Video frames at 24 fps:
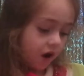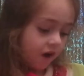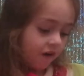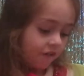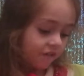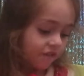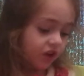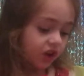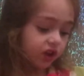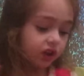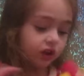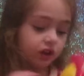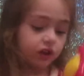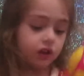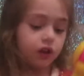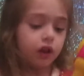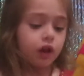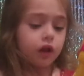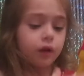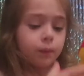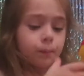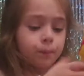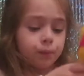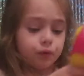First,
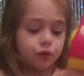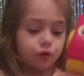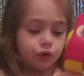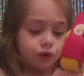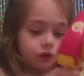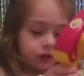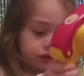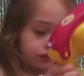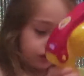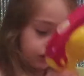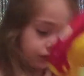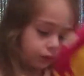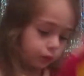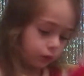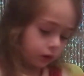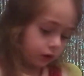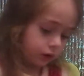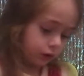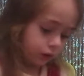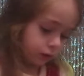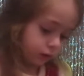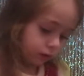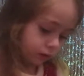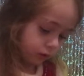let's put this one
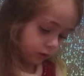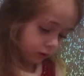in.